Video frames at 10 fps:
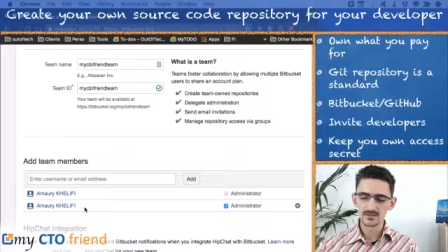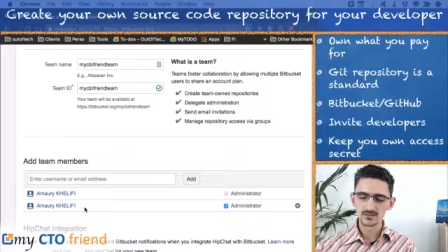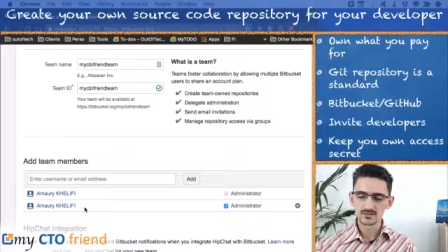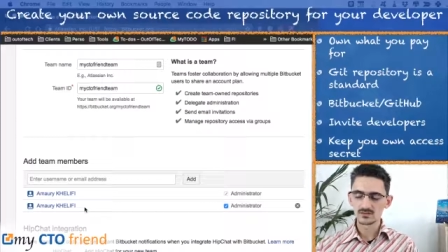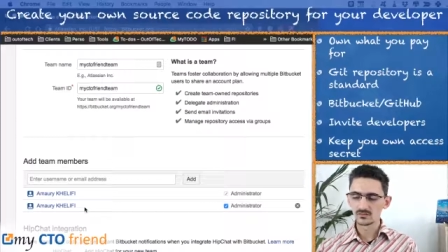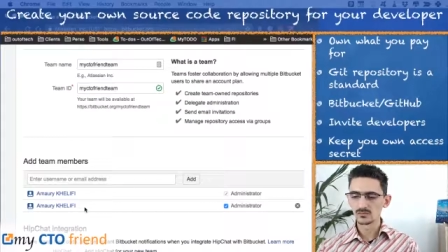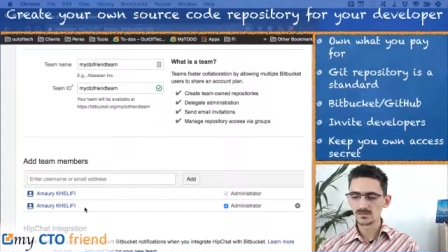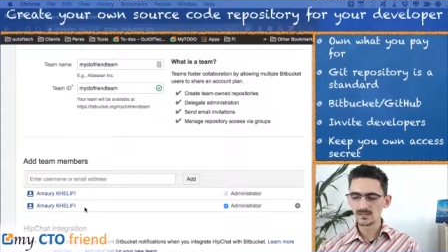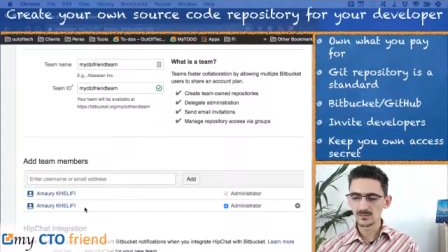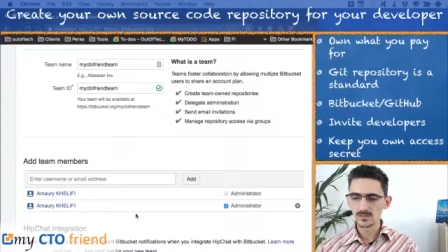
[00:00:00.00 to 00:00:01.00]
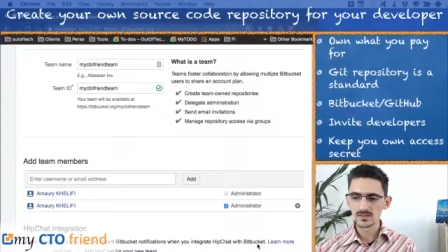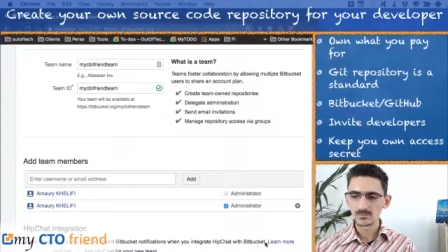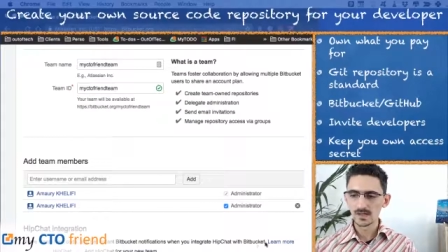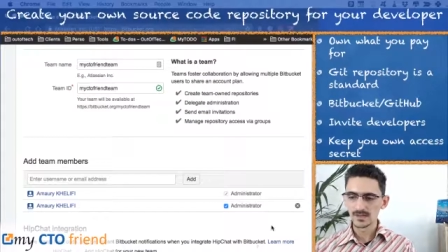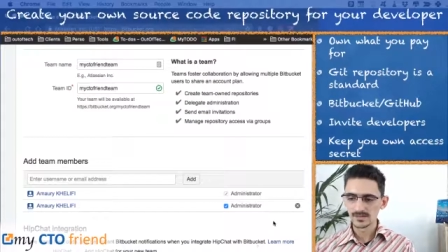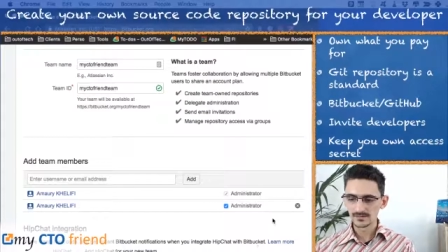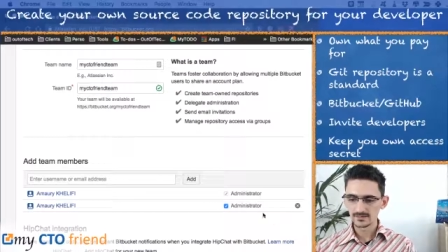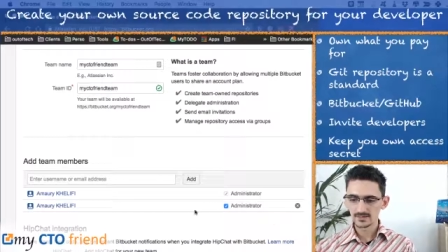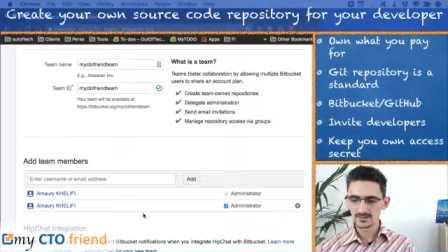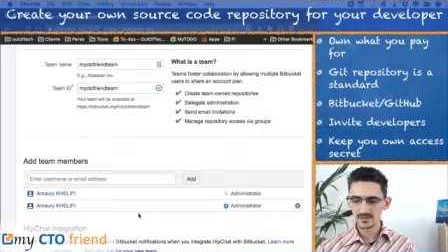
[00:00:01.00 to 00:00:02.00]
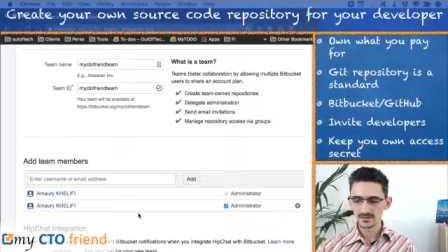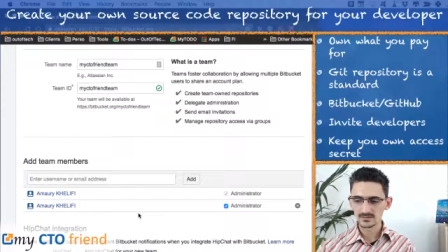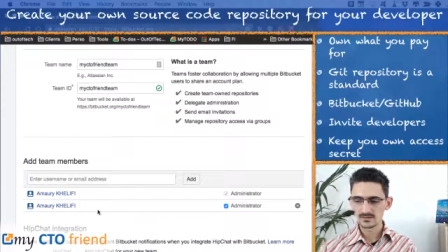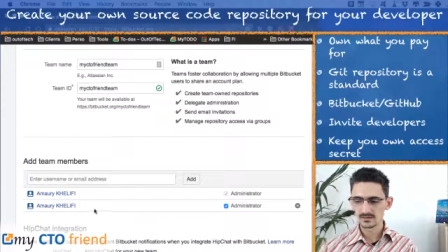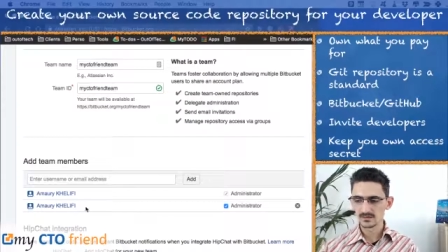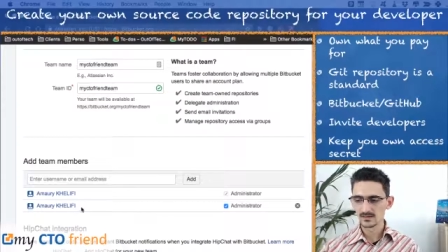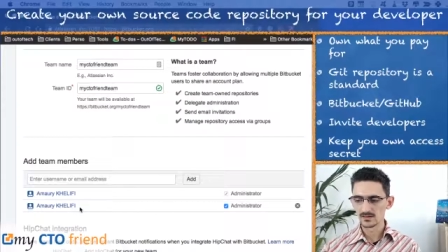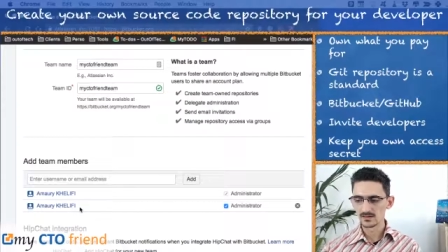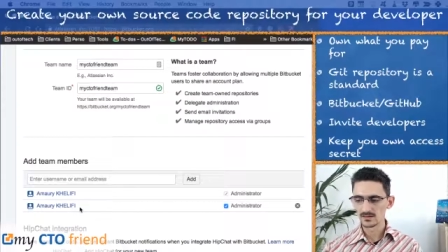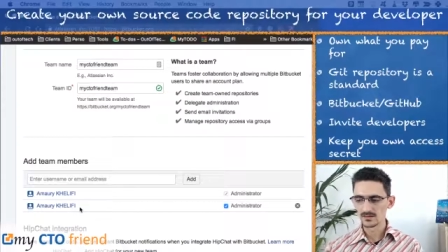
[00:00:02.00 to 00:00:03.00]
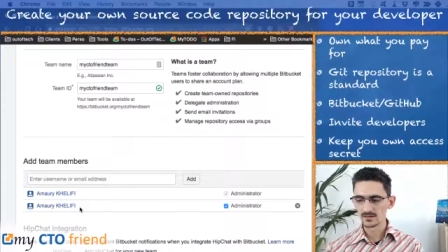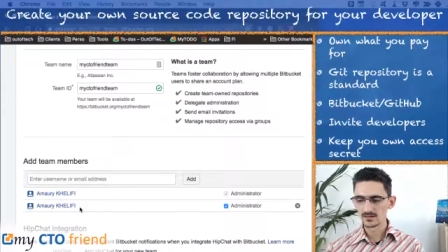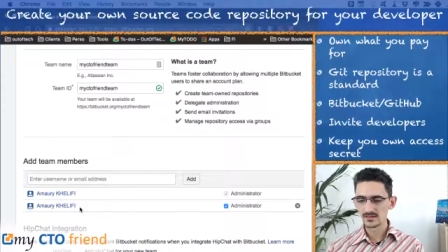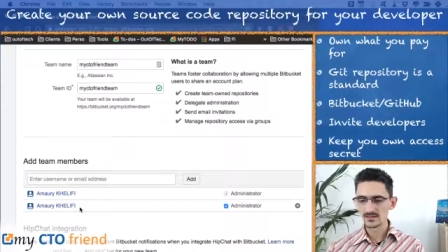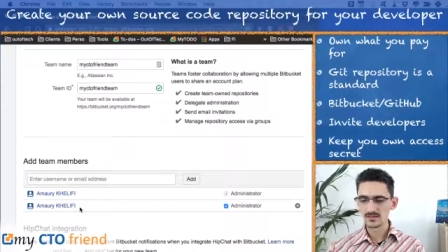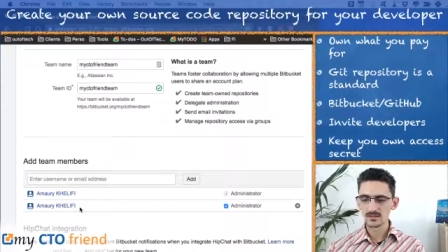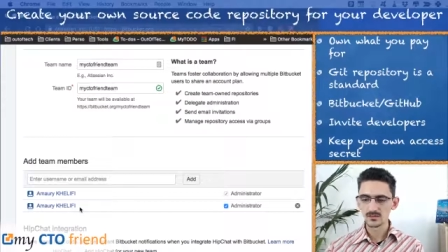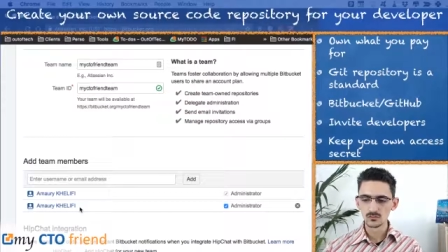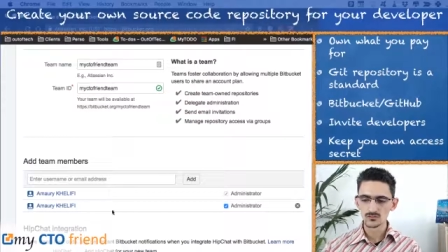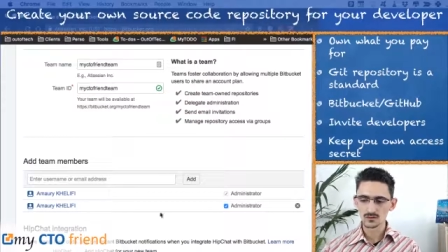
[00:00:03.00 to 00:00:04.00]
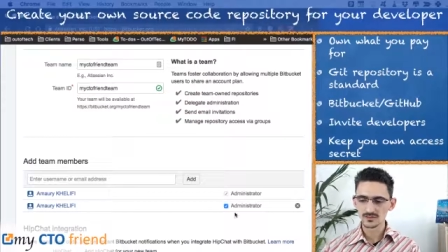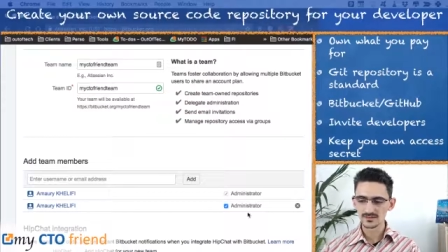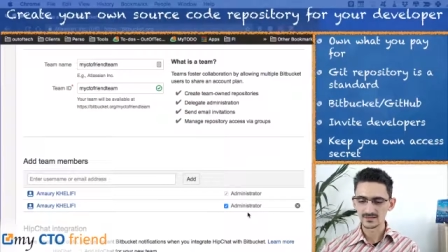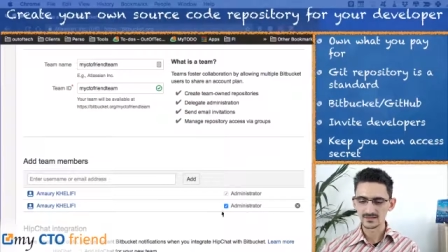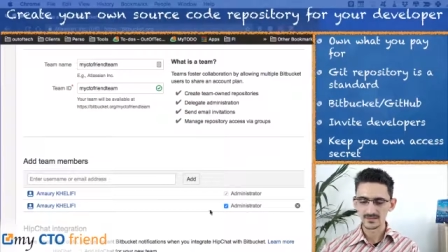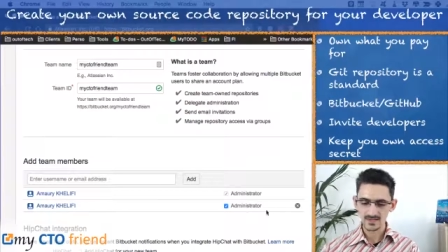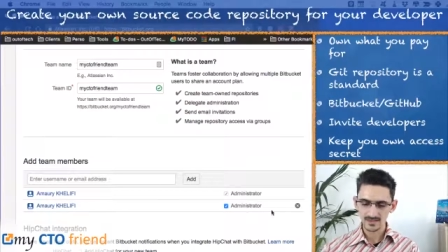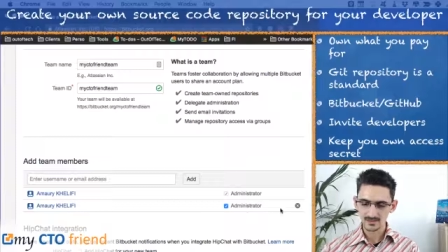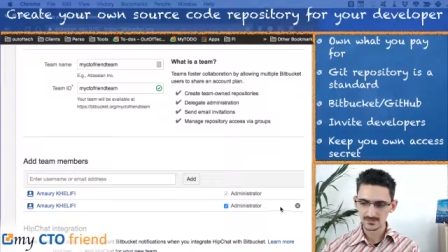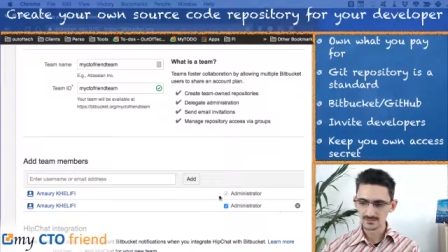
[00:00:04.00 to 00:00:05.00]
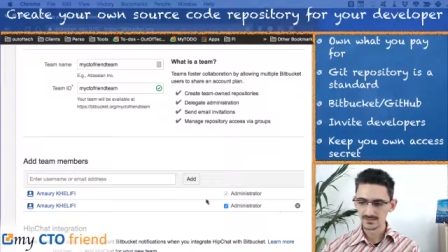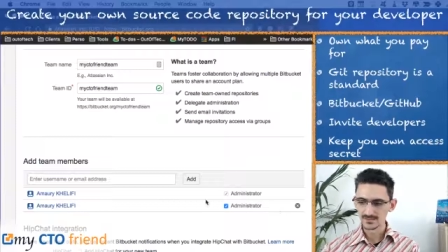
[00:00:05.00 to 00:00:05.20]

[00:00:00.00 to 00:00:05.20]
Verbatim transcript: is to keep in mind that uh, the user that is here